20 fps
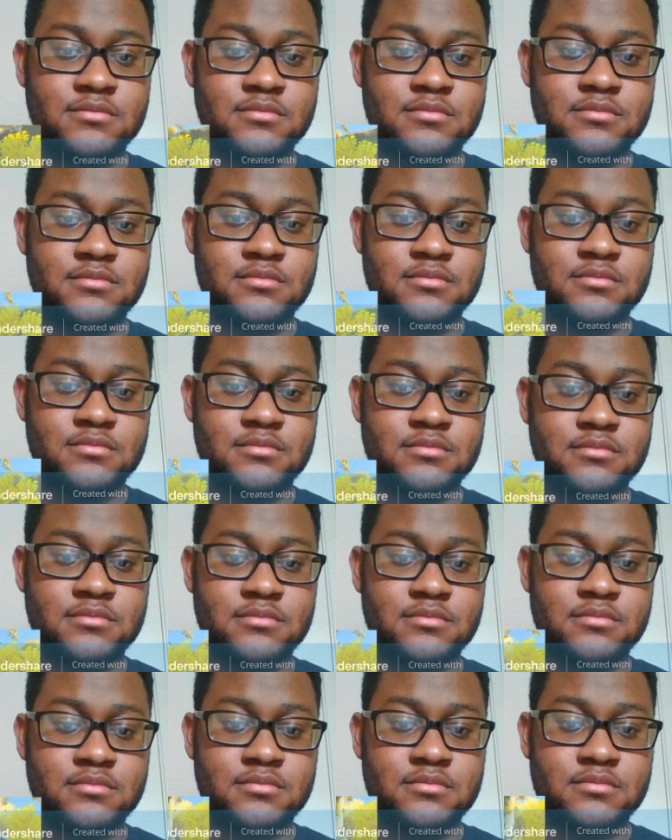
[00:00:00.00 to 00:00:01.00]

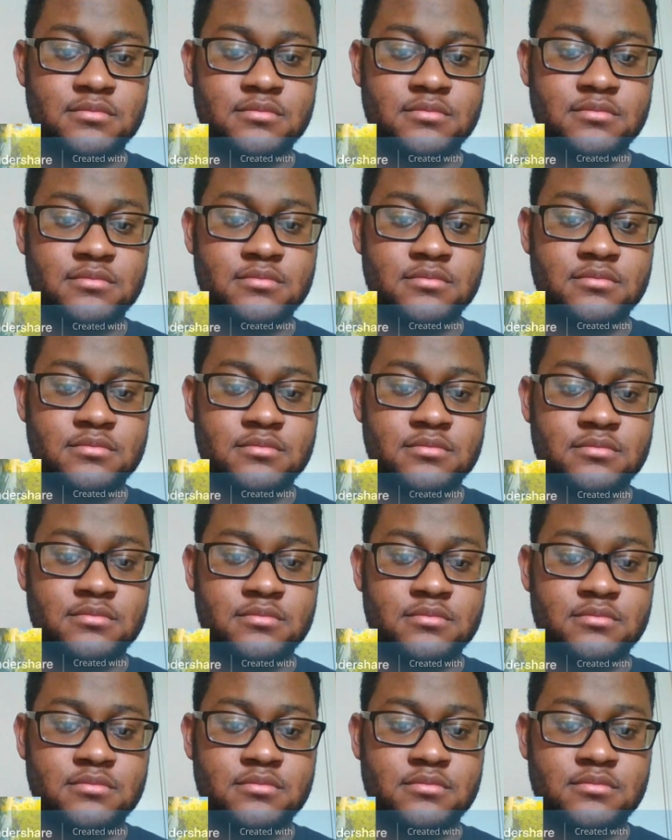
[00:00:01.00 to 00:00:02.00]

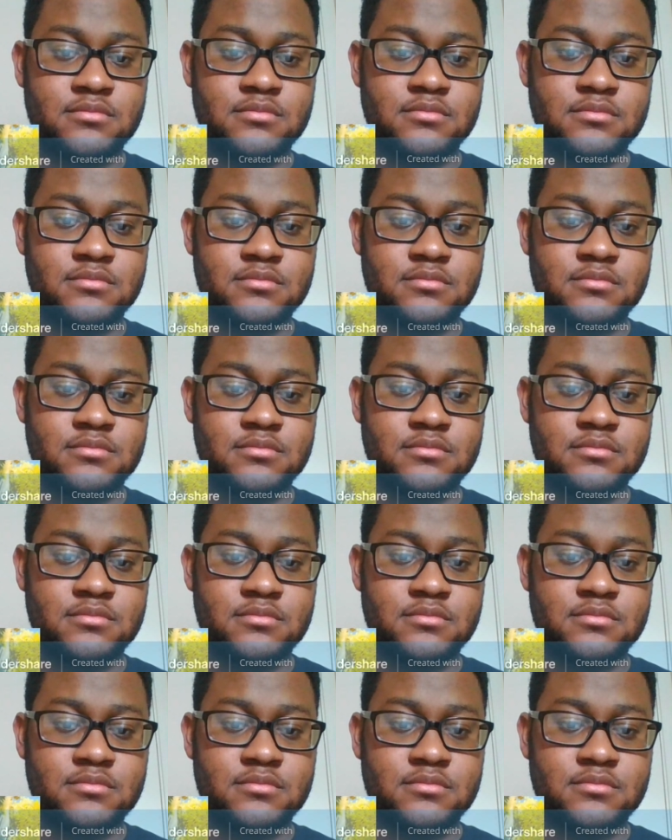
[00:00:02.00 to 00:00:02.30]
[no speech]